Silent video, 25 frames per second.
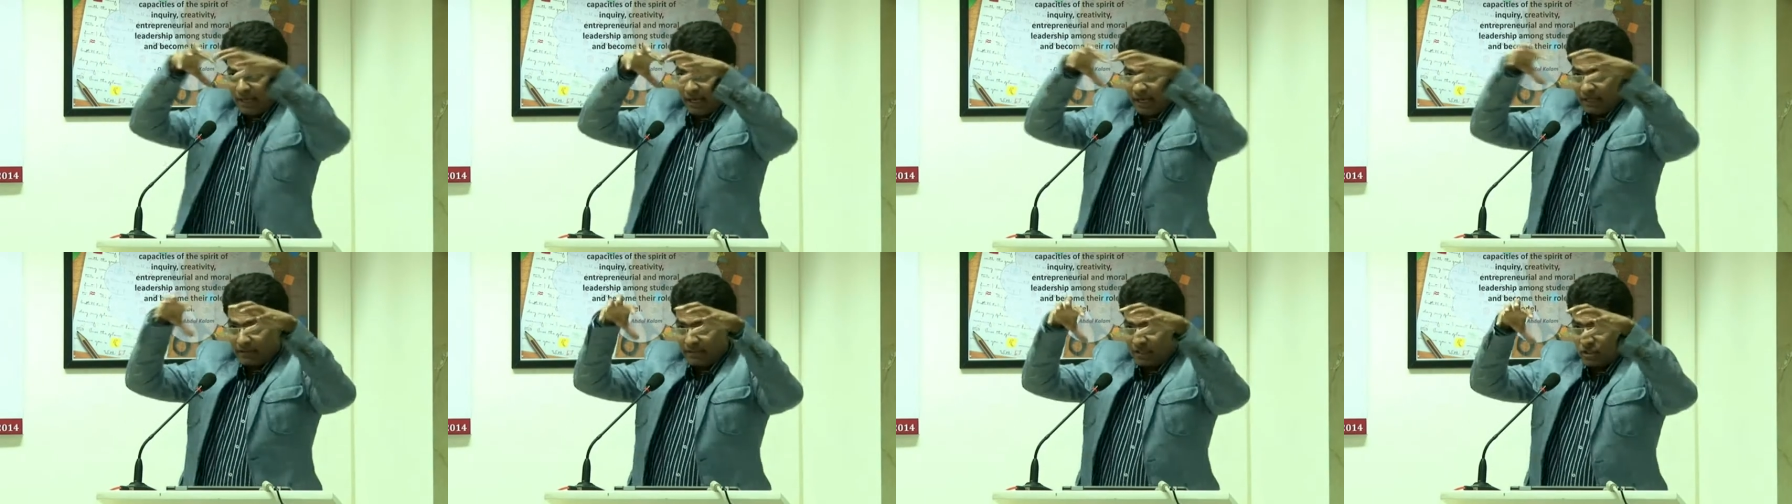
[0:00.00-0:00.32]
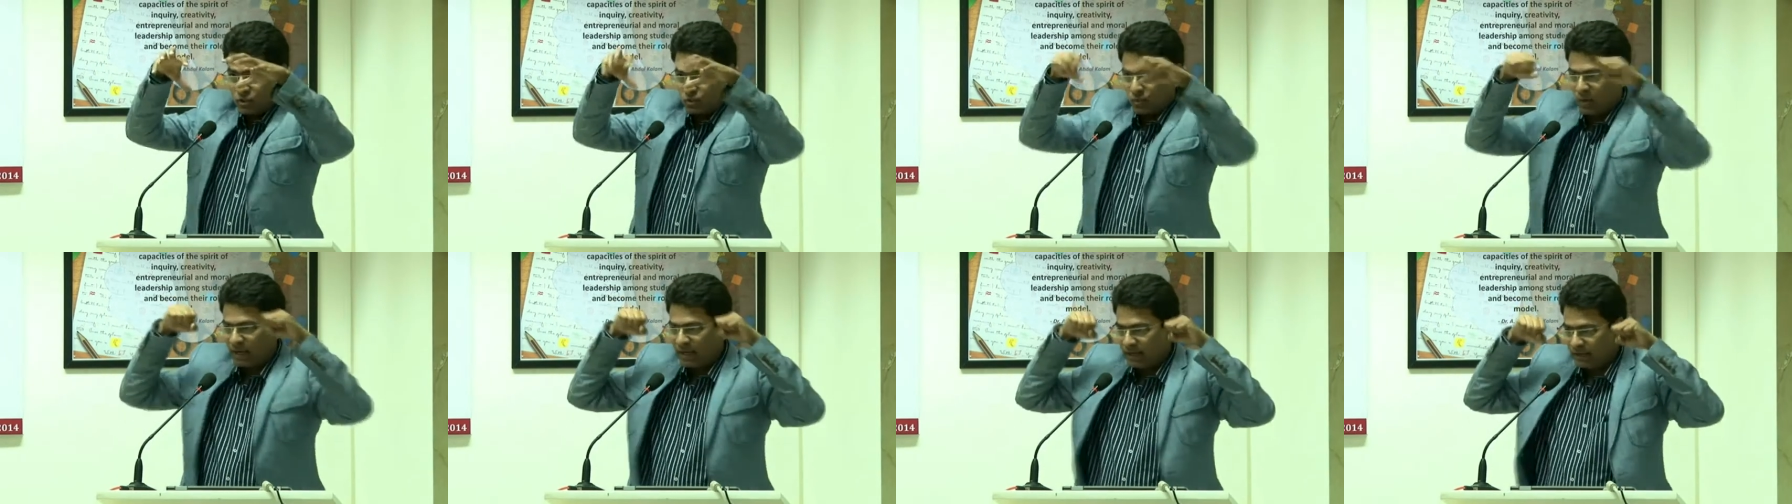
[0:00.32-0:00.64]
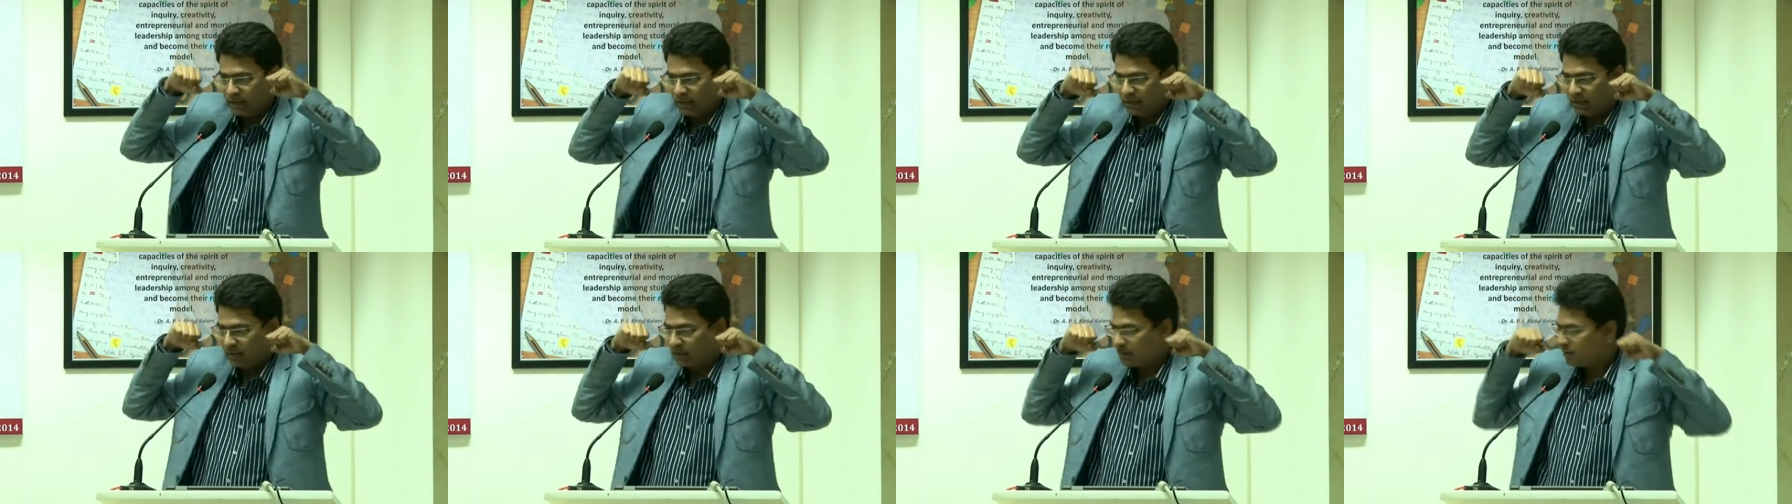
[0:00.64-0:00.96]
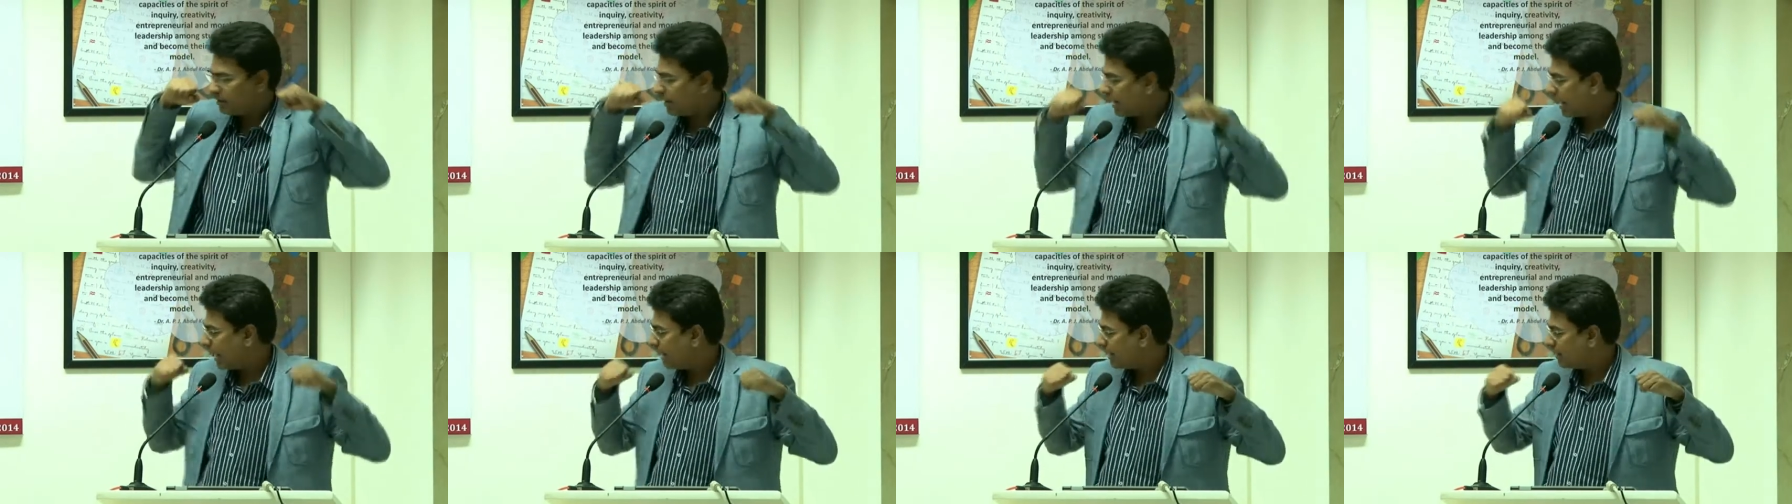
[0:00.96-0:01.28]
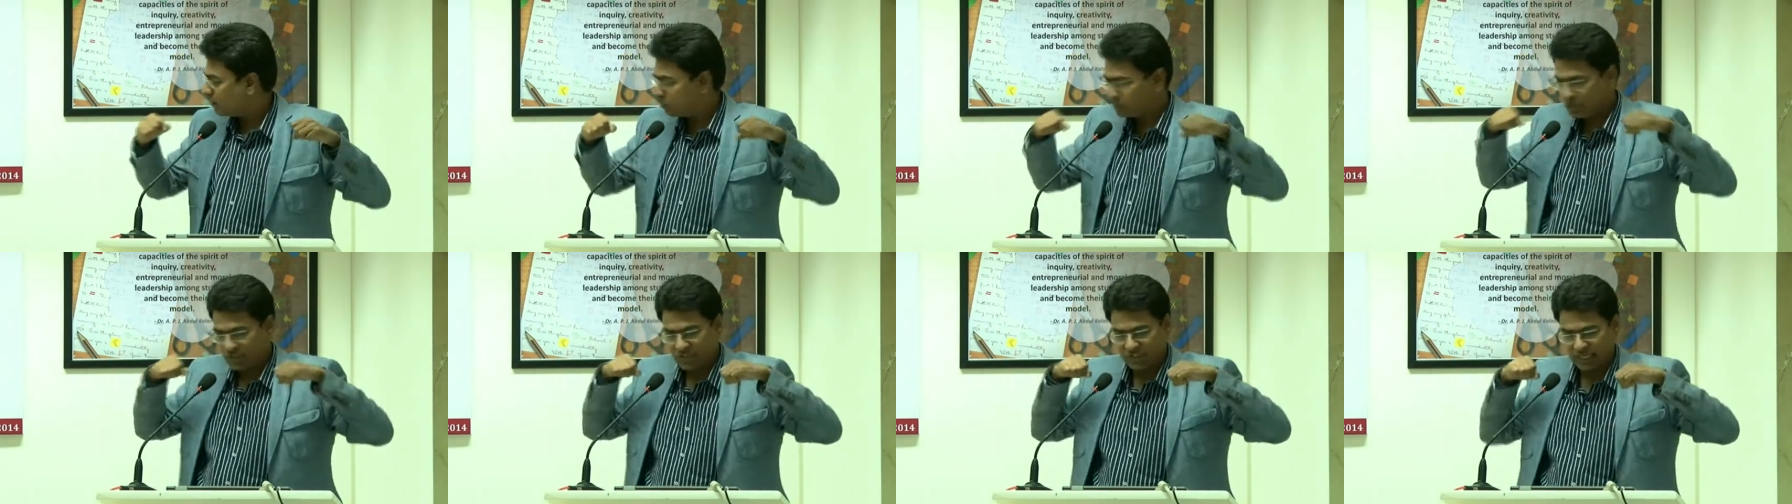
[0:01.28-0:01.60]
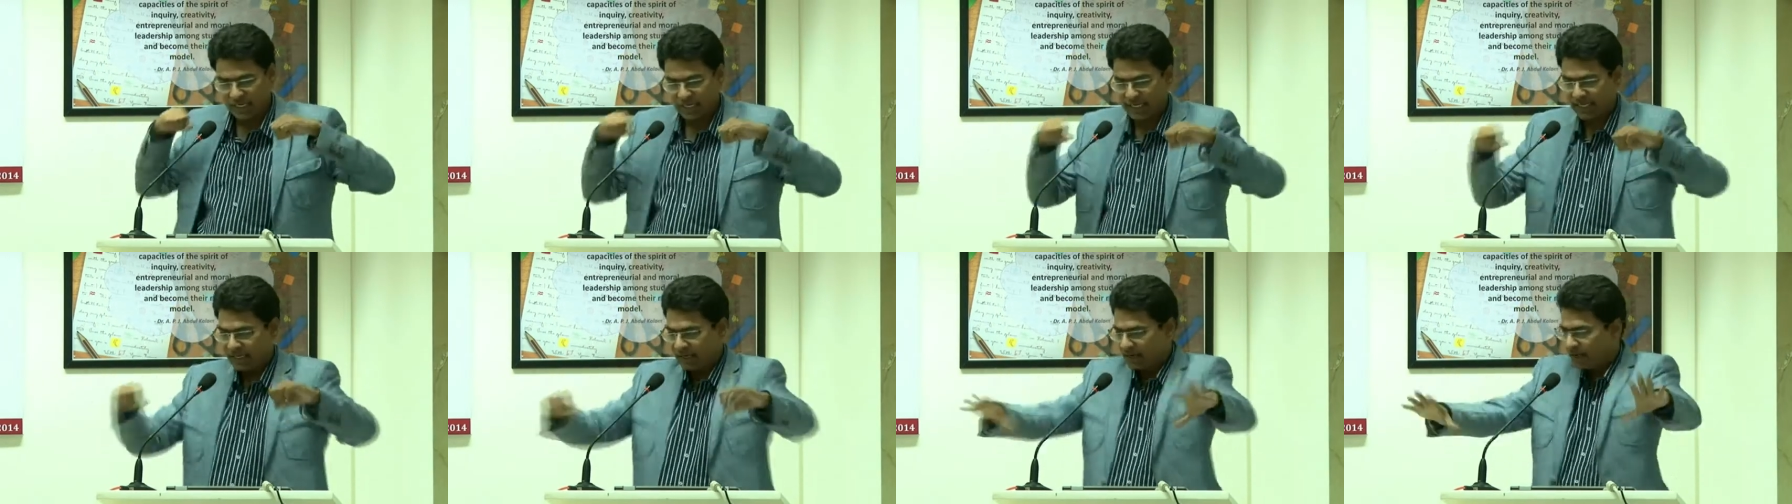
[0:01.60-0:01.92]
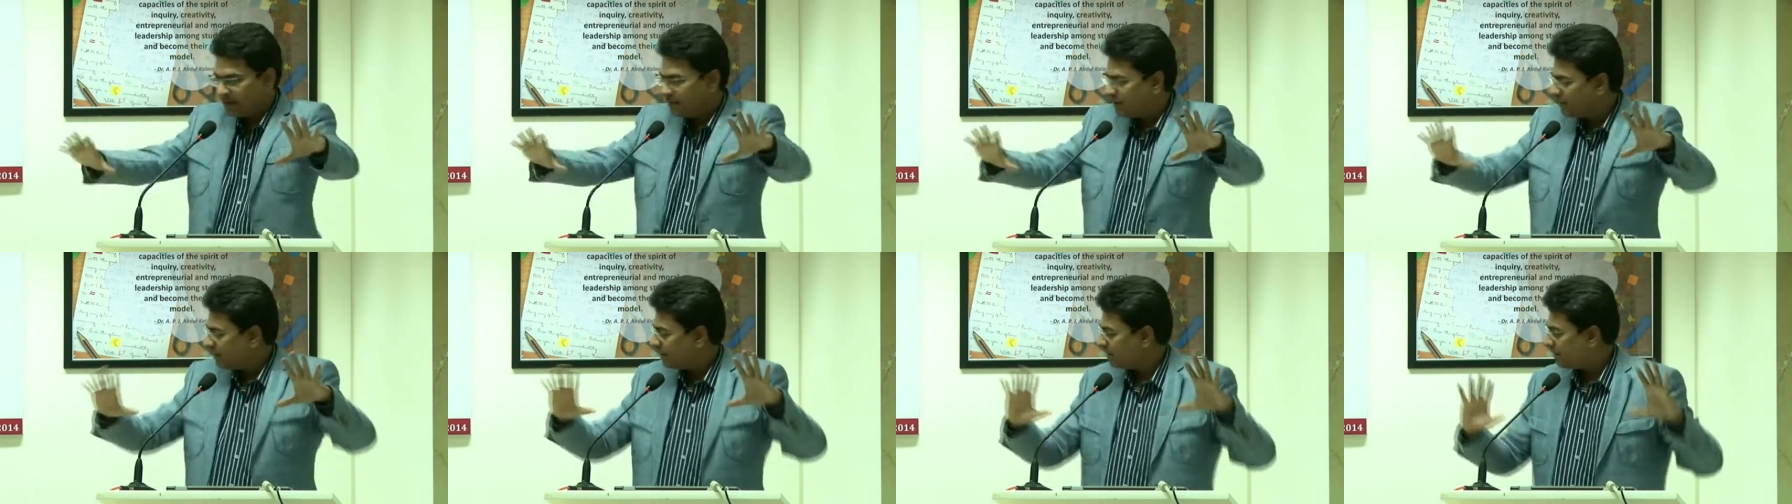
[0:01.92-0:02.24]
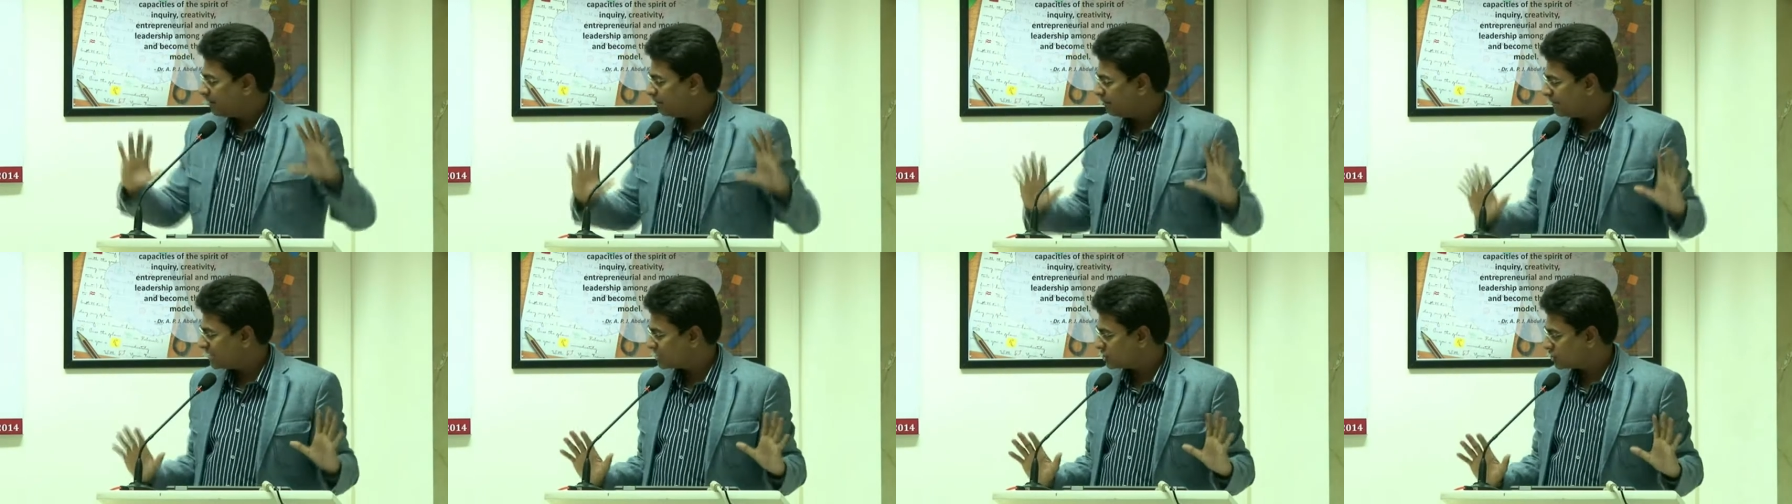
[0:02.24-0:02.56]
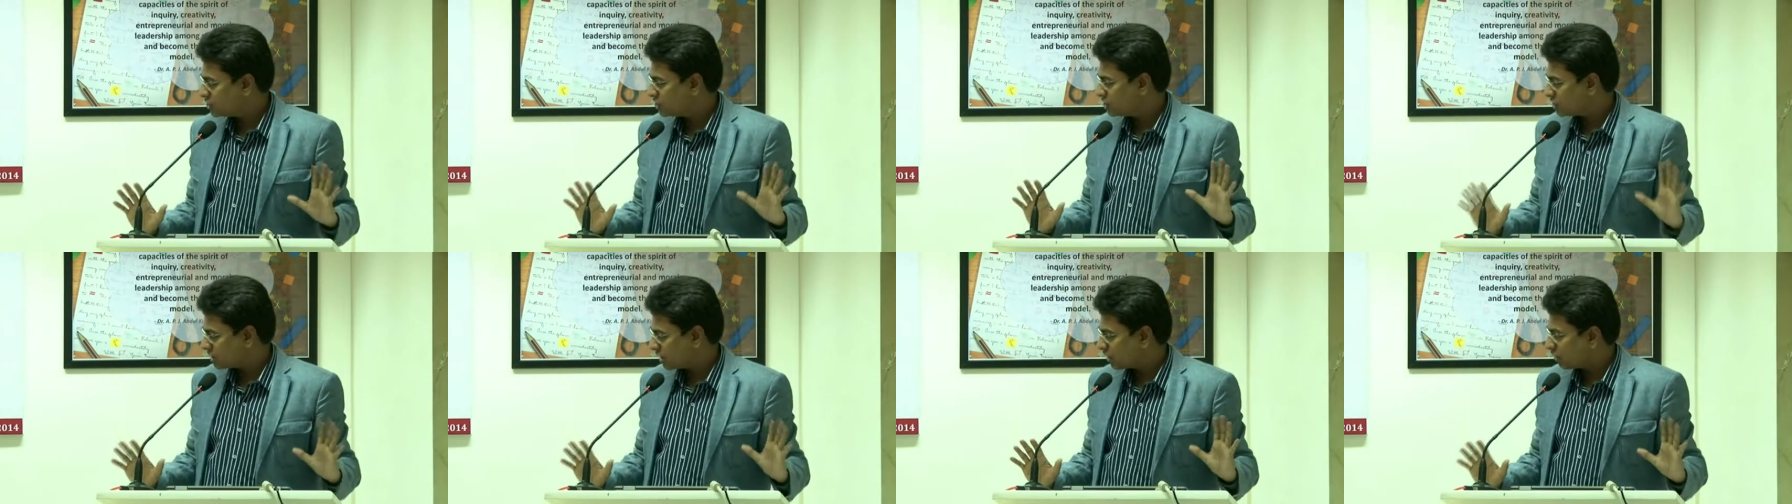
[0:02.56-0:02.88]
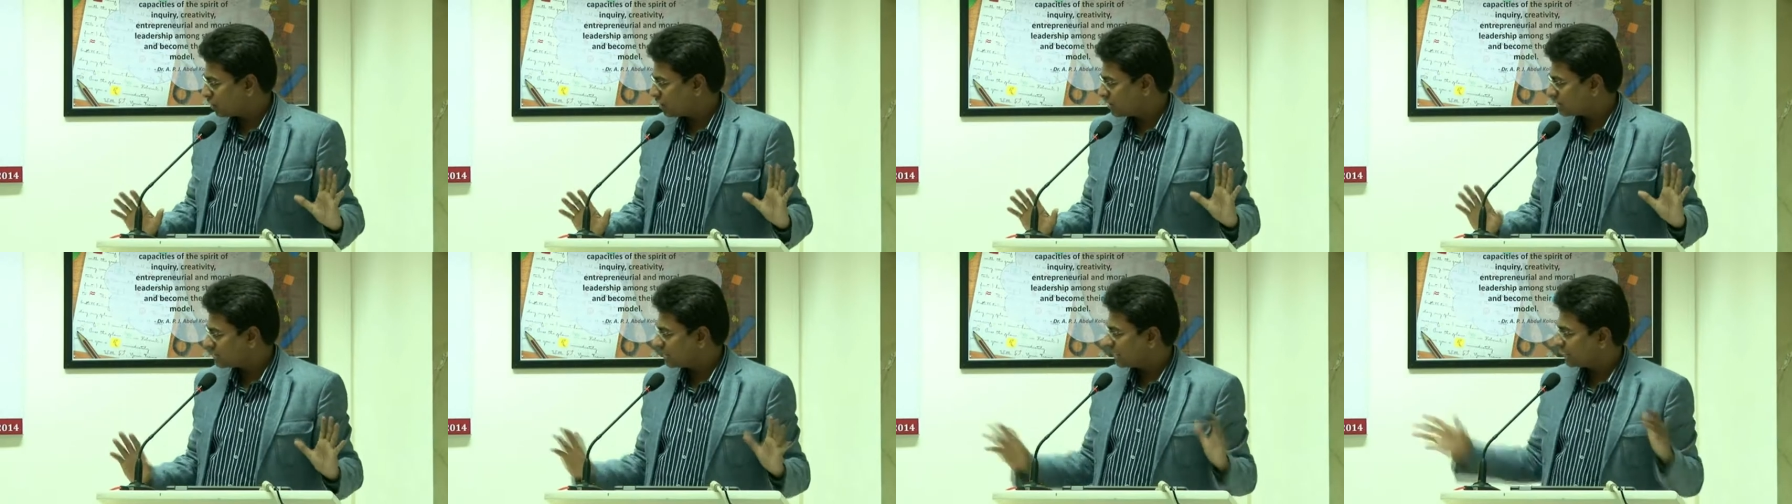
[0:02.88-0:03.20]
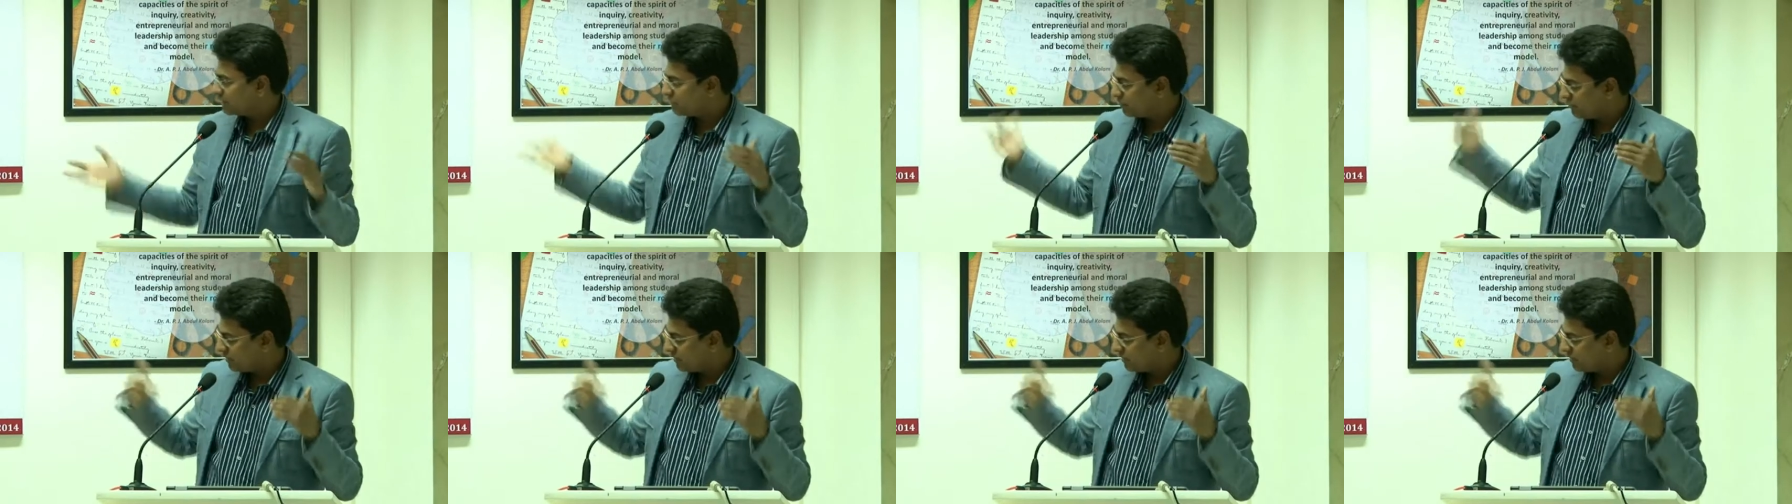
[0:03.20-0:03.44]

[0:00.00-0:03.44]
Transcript: and there is one head who is sending messages across like the